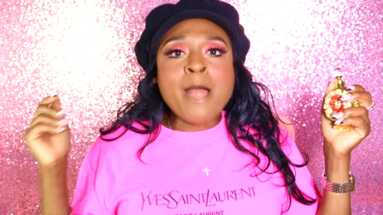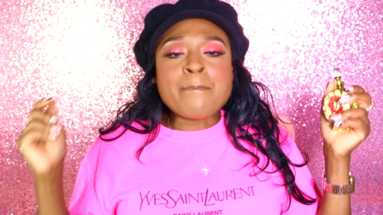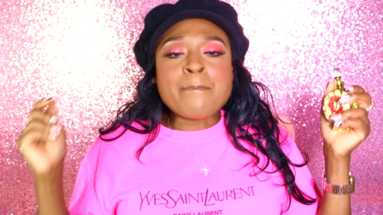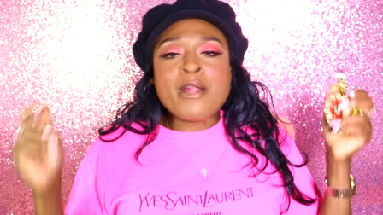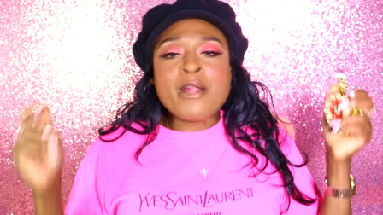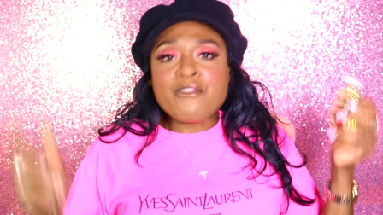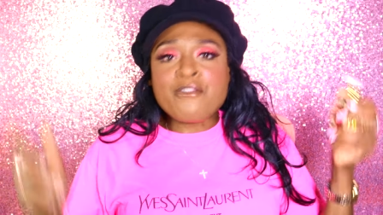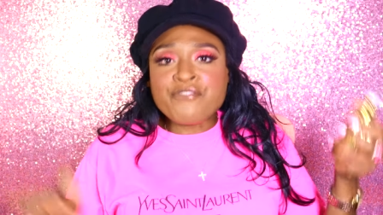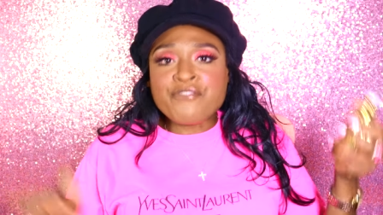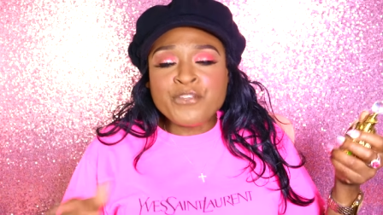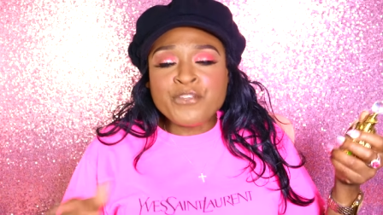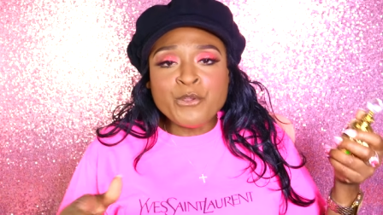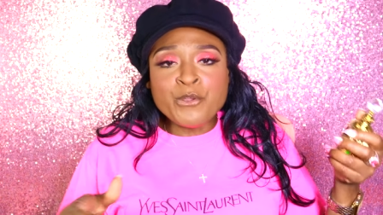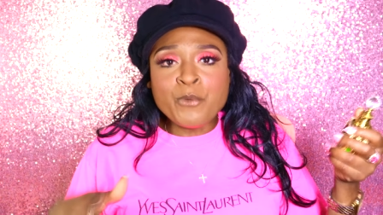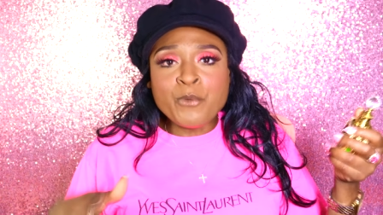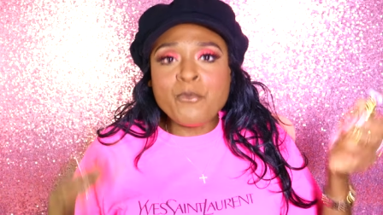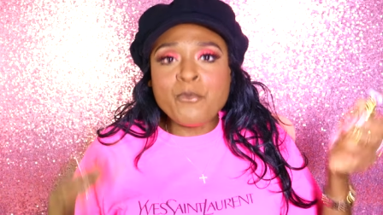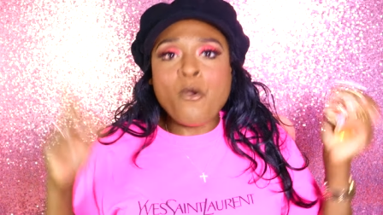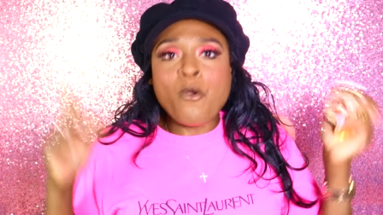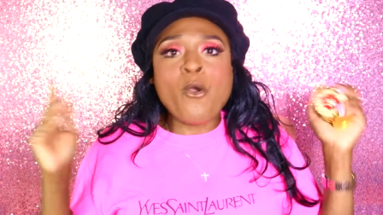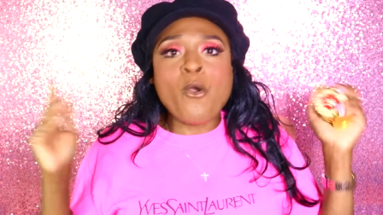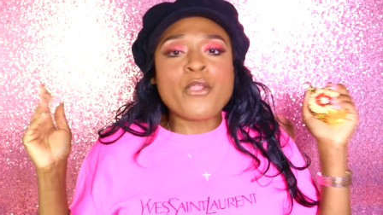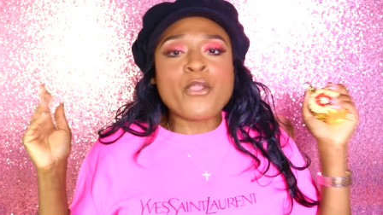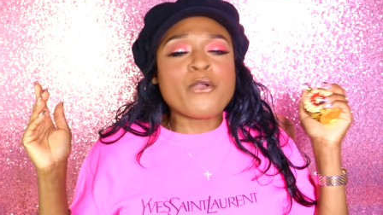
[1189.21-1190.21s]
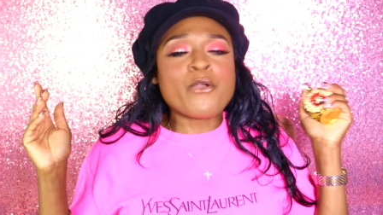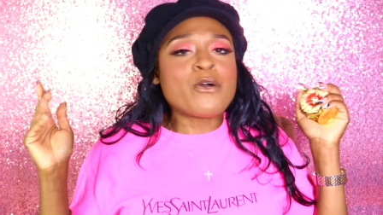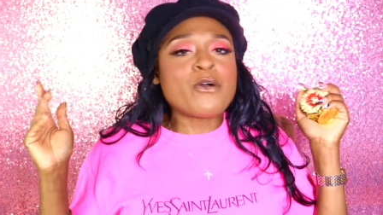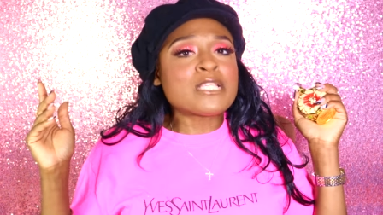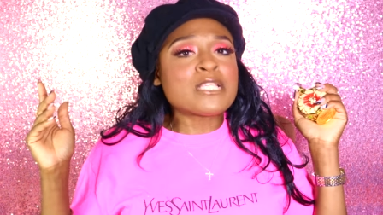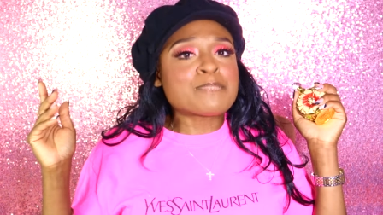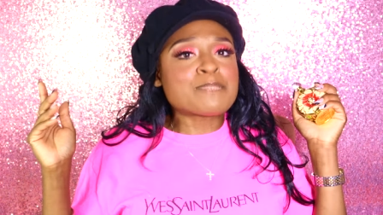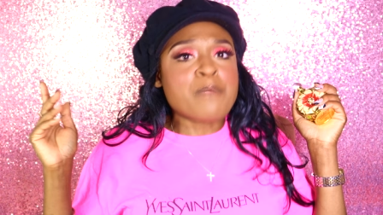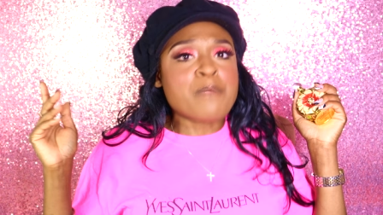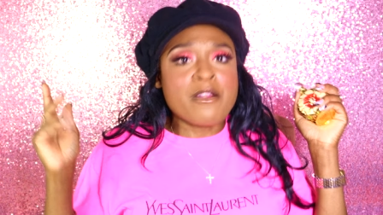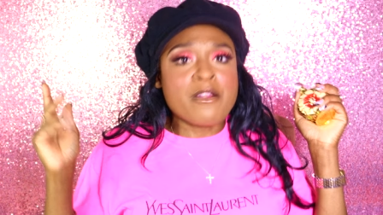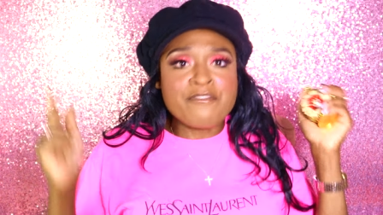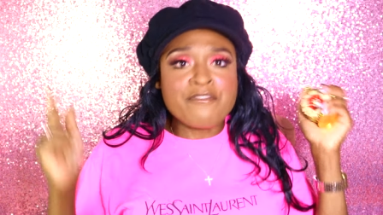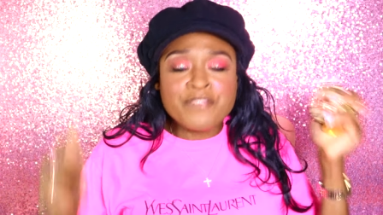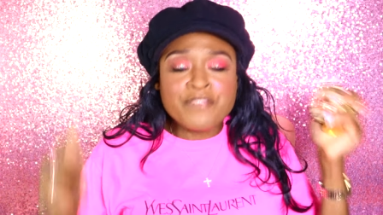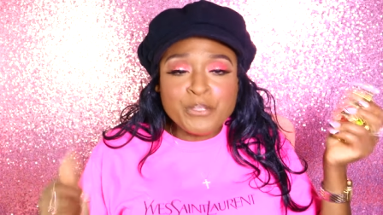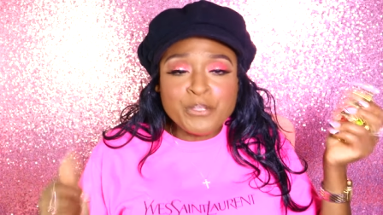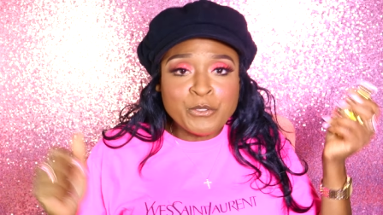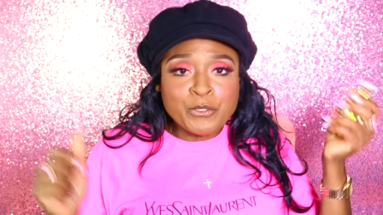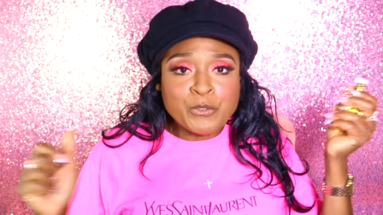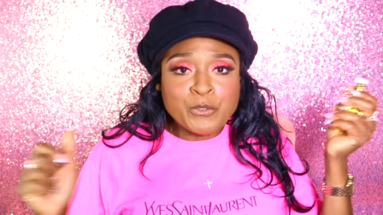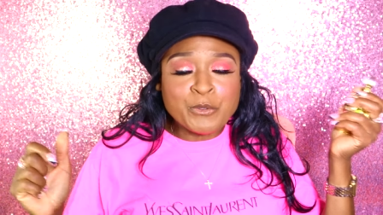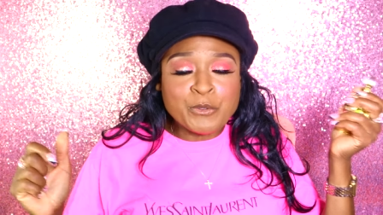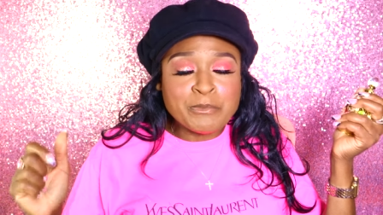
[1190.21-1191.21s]
perfume oils,
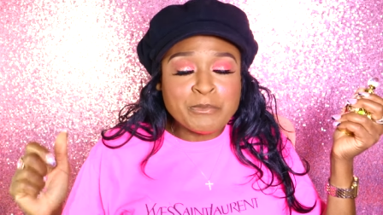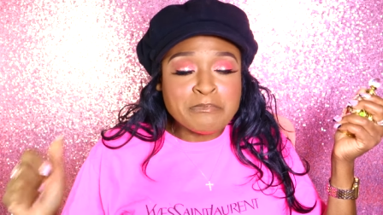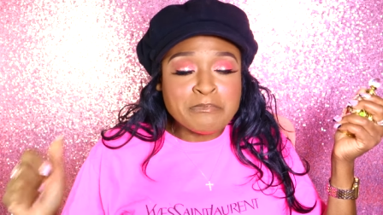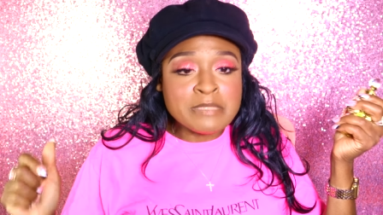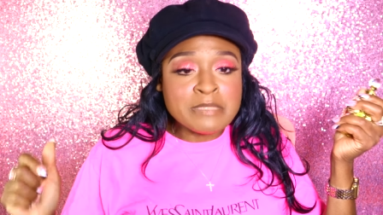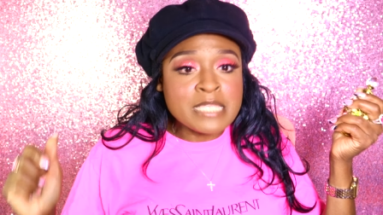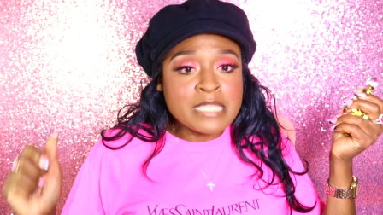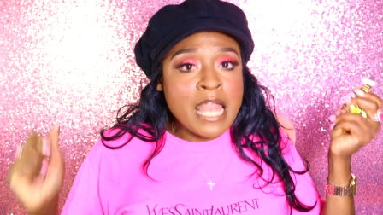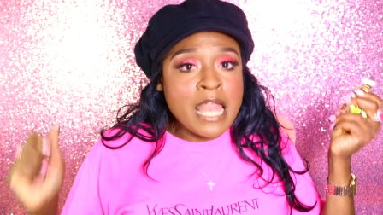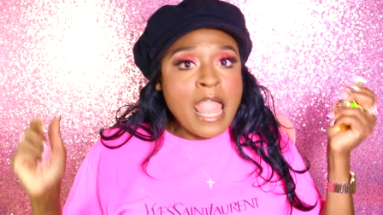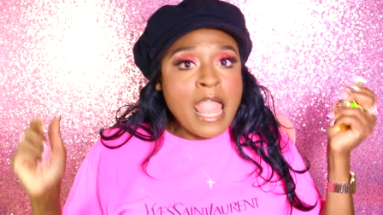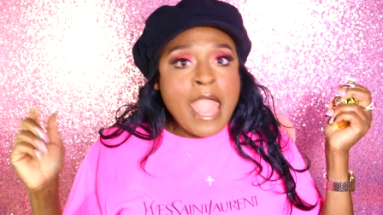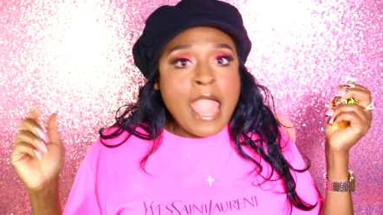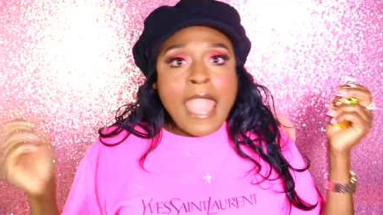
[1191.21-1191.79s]
perfumes.